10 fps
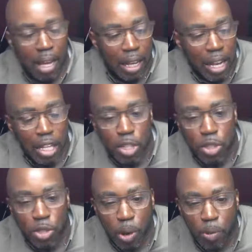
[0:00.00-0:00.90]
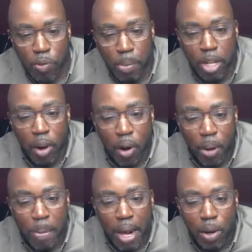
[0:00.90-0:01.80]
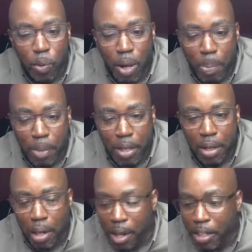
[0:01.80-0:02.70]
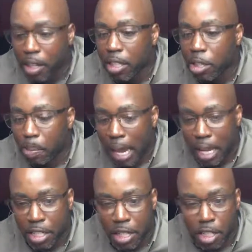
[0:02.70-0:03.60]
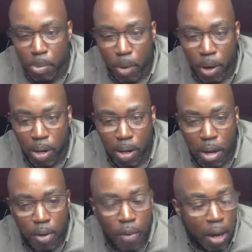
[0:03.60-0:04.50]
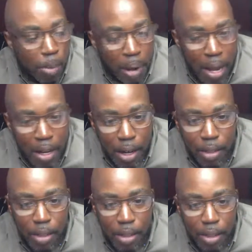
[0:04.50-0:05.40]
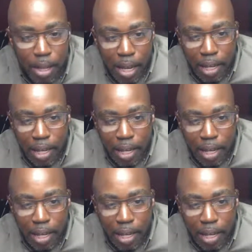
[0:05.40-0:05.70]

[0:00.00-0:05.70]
Like an assault from an automatic weapon, another splash hit its mark, followed by another.